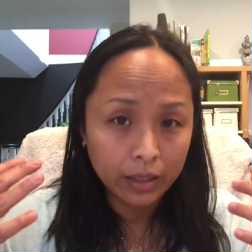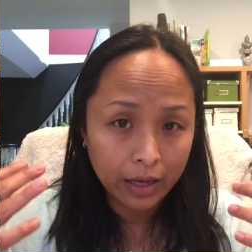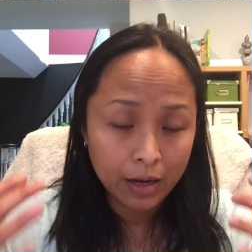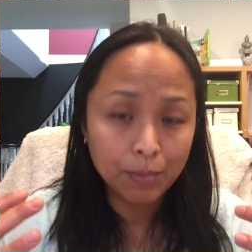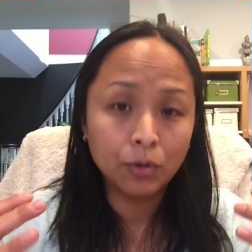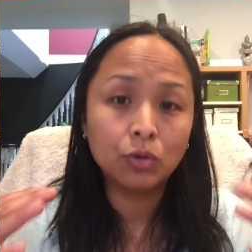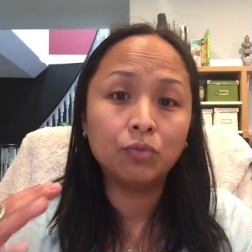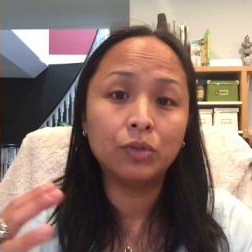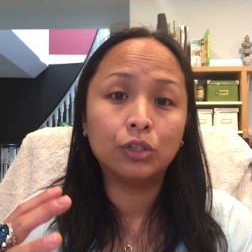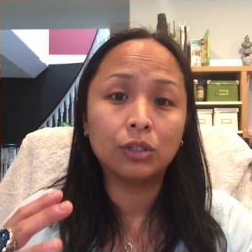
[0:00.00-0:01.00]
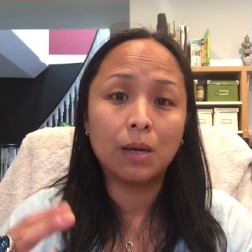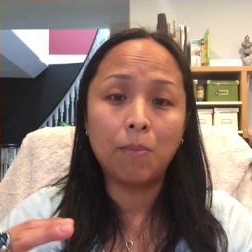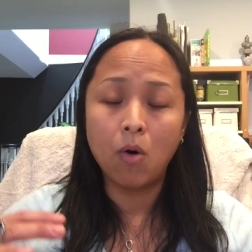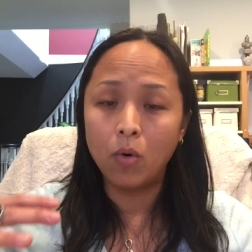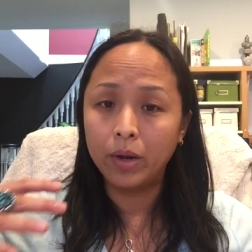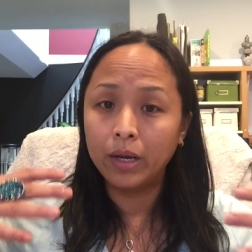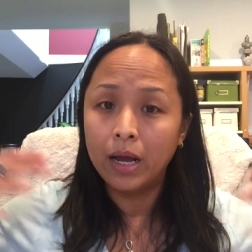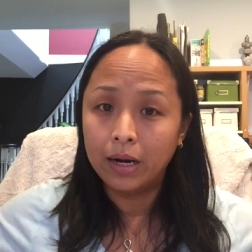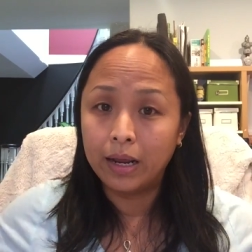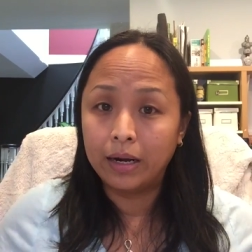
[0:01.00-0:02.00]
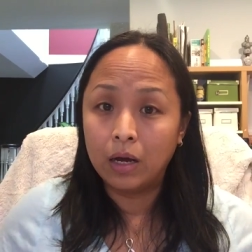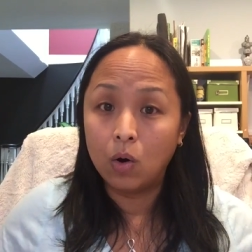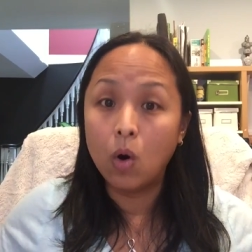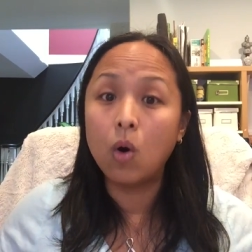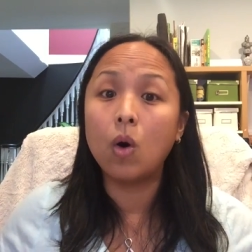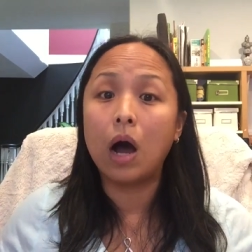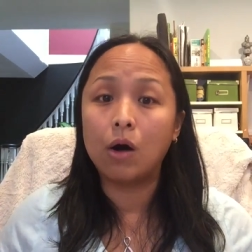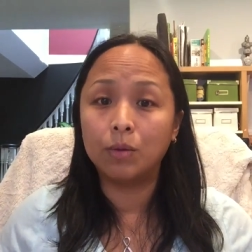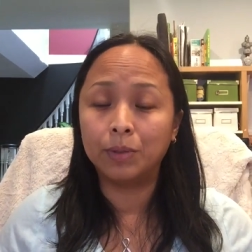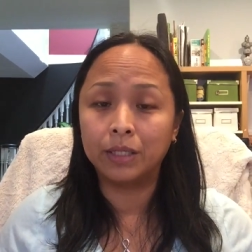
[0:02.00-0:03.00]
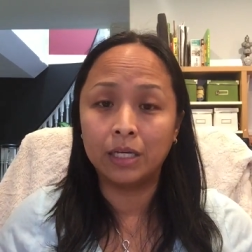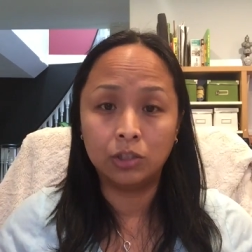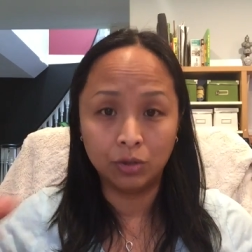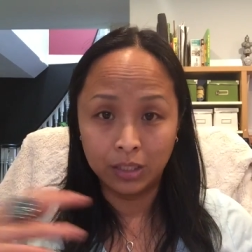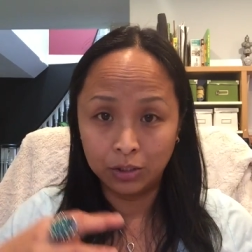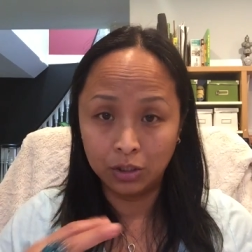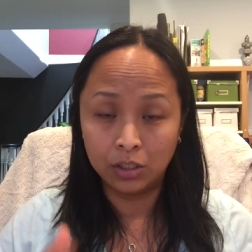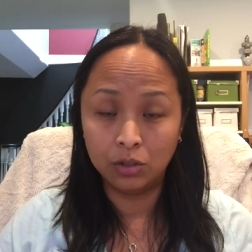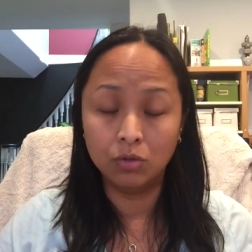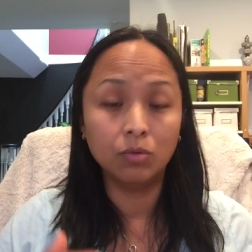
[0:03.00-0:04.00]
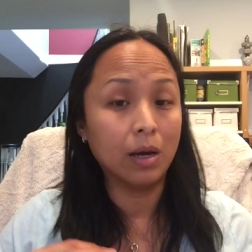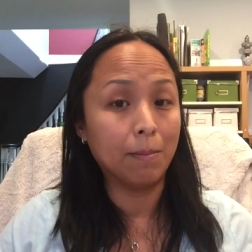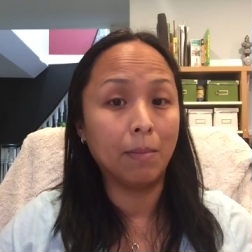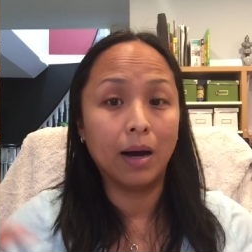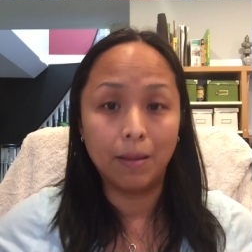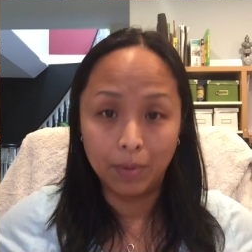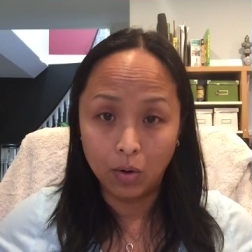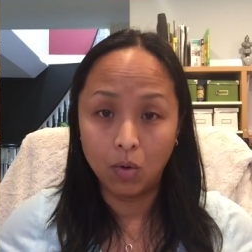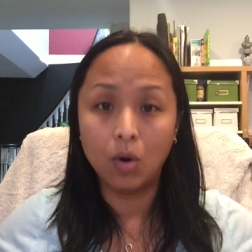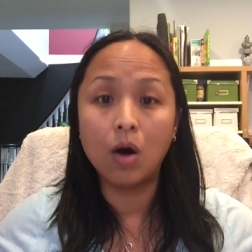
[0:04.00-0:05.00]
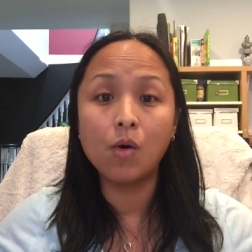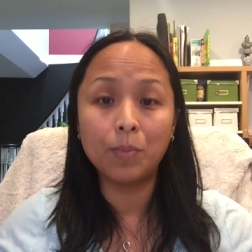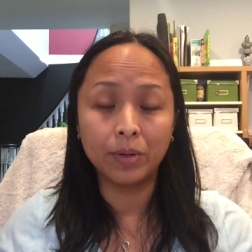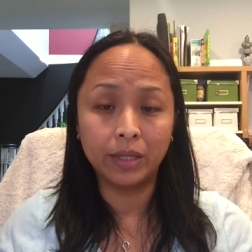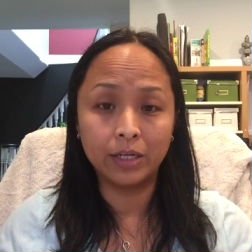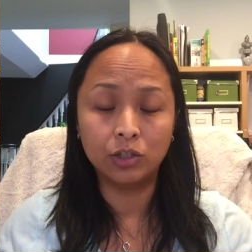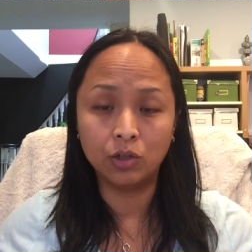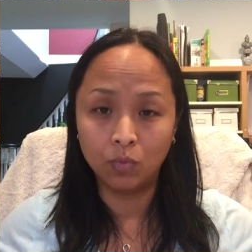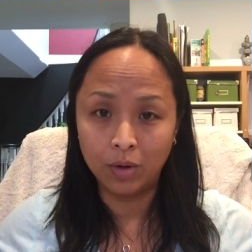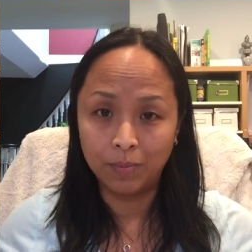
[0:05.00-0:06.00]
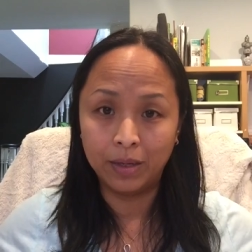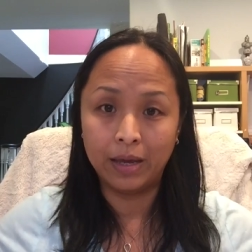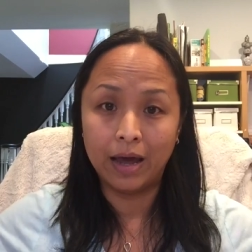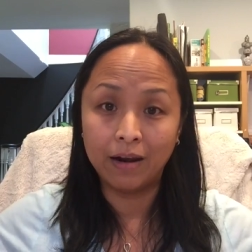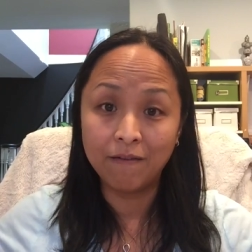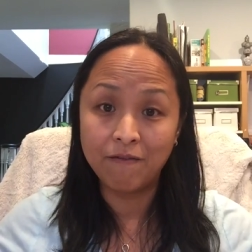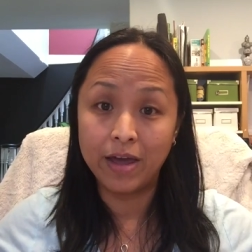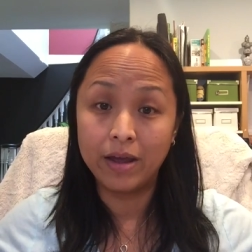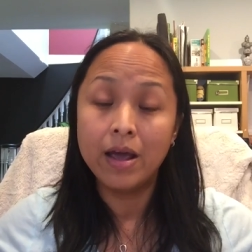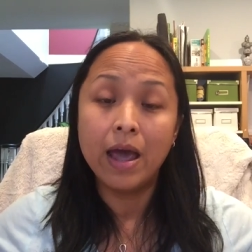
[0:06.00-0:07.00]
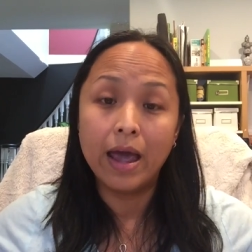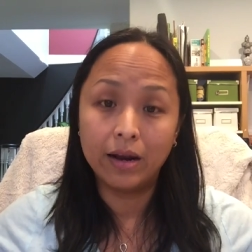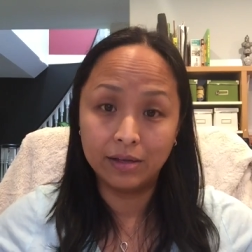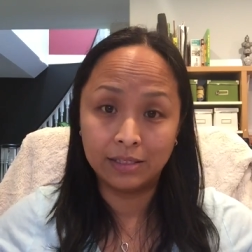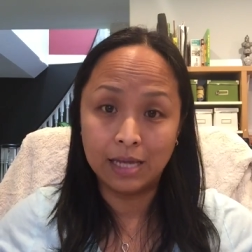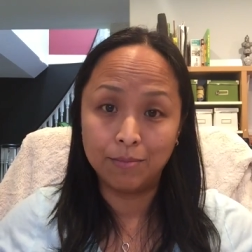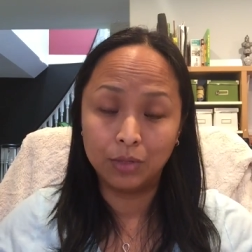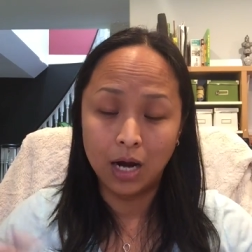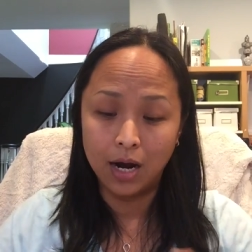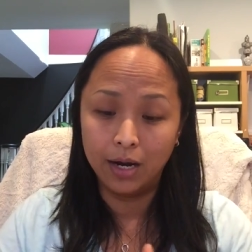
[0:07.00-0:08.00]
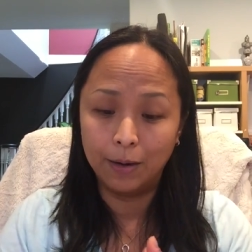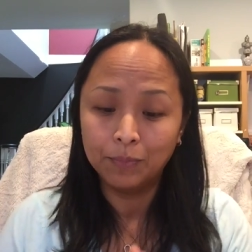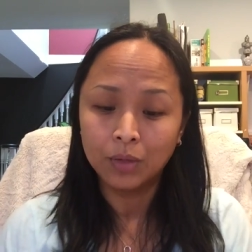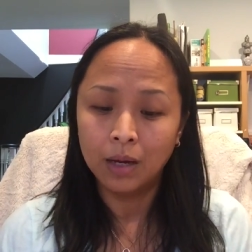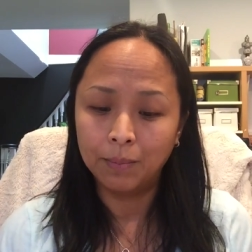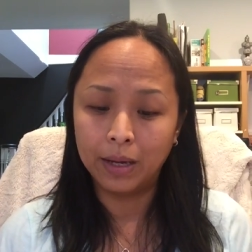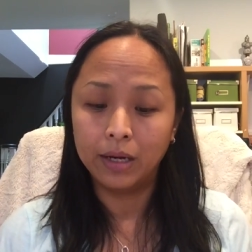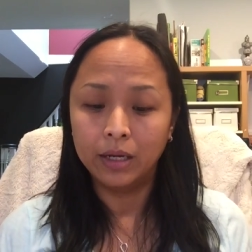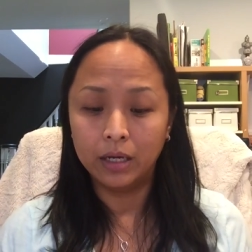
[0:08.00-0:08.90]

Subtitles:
able to reach that point, then all our potential, not just you and mine, but all our potential will be elevated at the same time. But